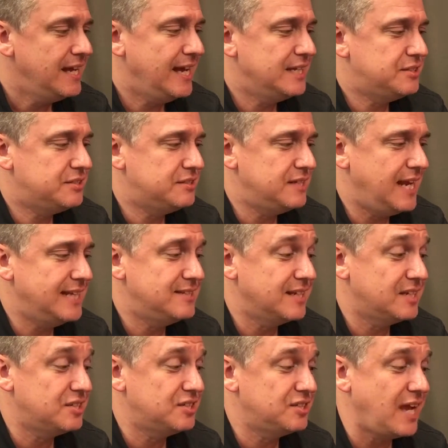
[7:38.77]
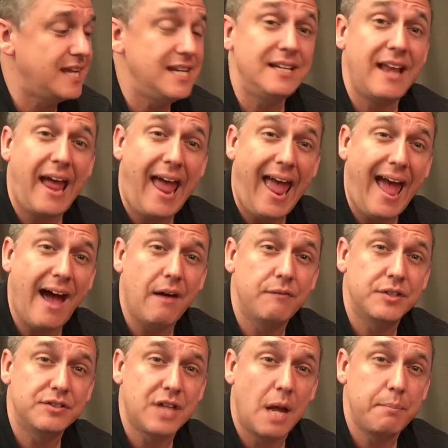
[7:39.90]
It's exciting to have
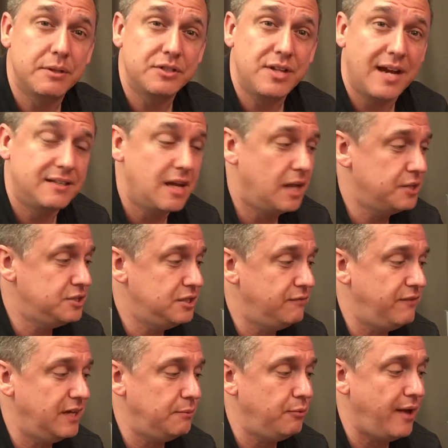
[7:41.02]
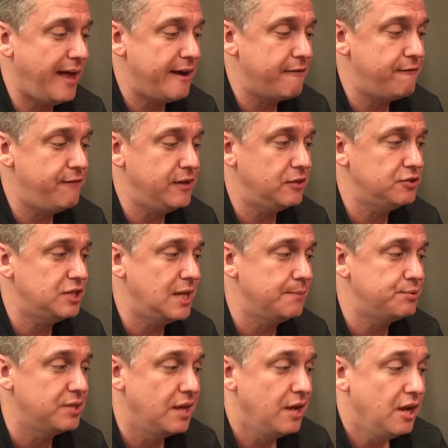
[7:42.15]
this type of technology available at our
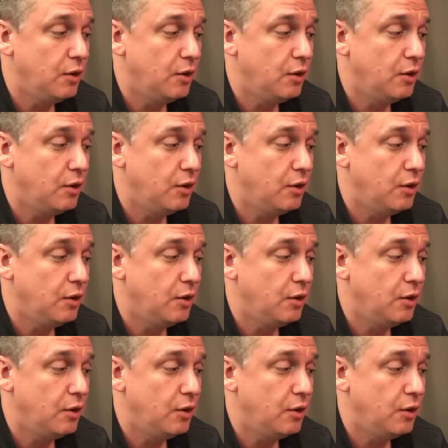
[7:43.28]
fingertips.